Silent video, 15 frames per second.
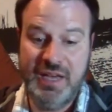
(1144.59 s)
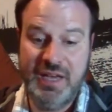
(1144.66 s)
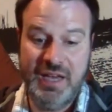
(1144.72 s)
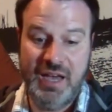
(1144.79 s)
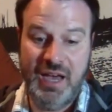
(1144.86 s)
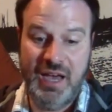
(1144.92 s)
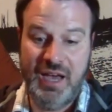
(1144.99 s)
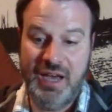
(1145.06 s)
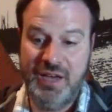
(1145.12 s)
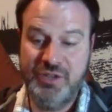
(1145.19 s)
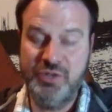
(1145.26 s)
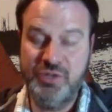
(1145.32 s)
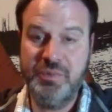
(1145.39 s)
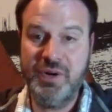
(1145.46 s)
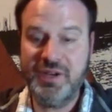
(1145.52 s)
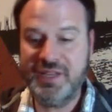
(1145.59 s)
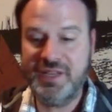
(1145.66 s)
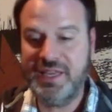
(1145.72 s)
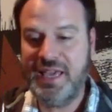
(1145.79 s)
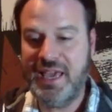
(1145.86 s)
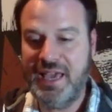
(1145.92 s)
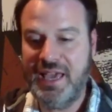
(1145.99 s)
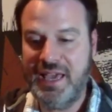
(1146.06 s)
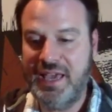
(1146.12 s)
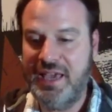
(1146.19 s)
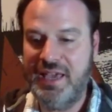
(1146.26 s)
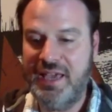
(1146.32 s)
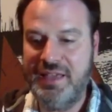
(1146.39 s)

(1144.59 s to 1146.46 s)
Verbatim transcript: uh, new book, yay!